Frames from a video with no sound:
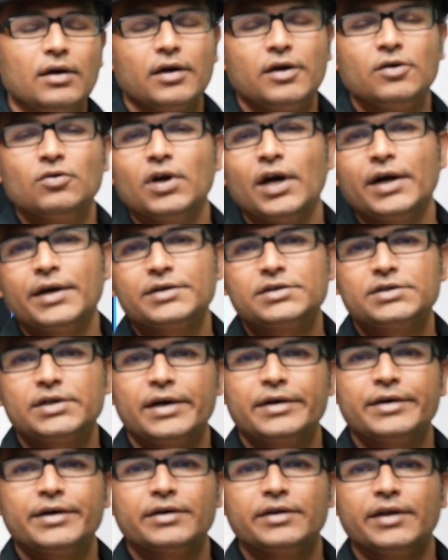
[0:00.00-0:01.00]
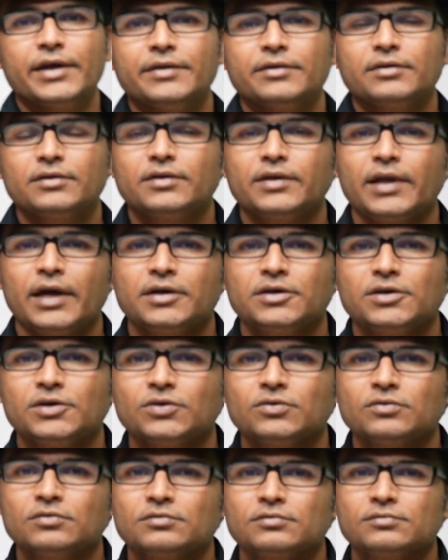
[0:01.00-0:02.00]
You will understand it then. Thank
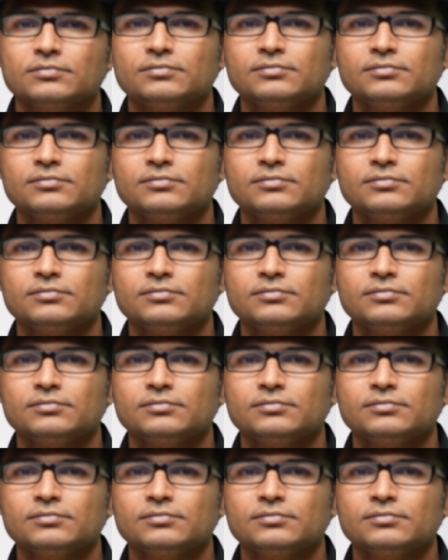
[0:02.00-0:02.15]
you.